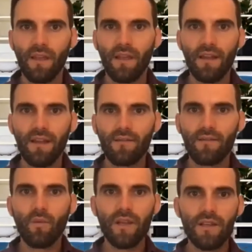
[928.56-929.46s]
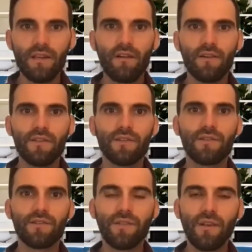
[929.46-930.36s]
And we are just
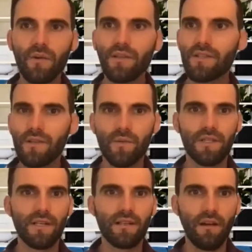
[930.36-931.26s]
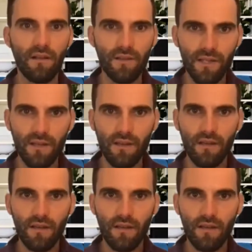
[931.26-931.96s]
so in tune with technology.